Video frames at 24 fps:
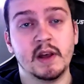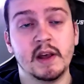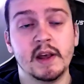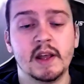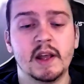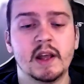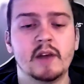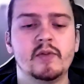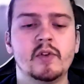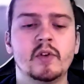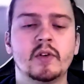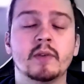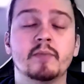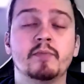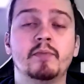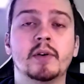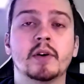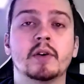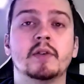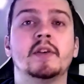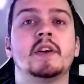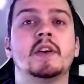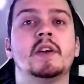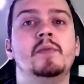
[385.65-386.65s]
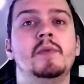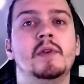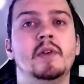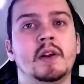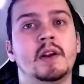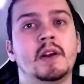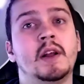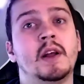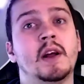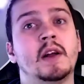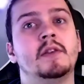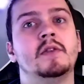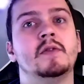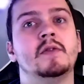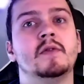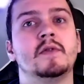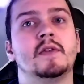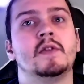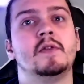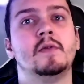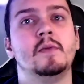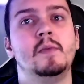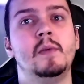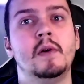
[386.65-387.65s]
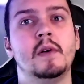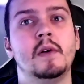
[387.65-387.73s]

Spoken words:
If you could build a community on YouTube,